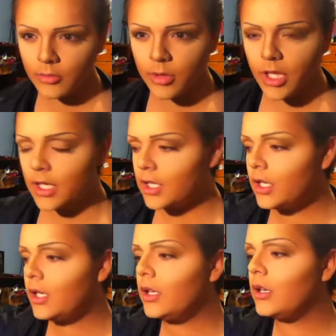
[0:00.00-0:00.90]
Blend
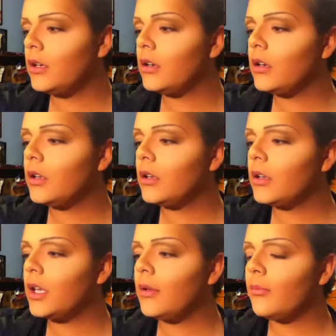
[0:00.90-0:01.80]
it in.
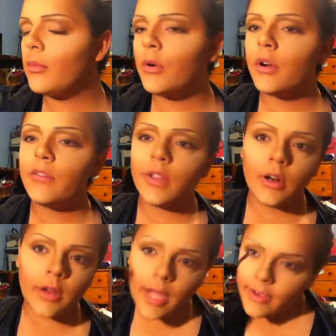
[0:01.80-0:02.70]
Get more if you
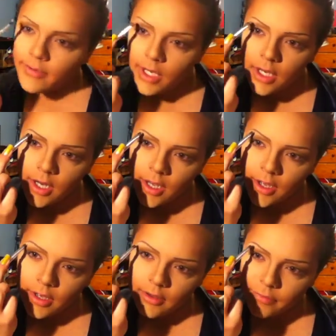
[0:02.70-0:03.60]
don't have
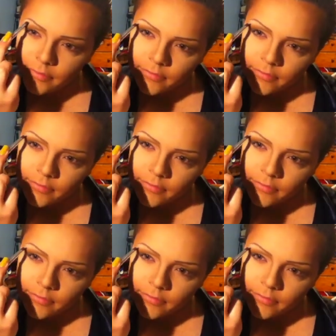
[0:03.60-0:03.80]
enough.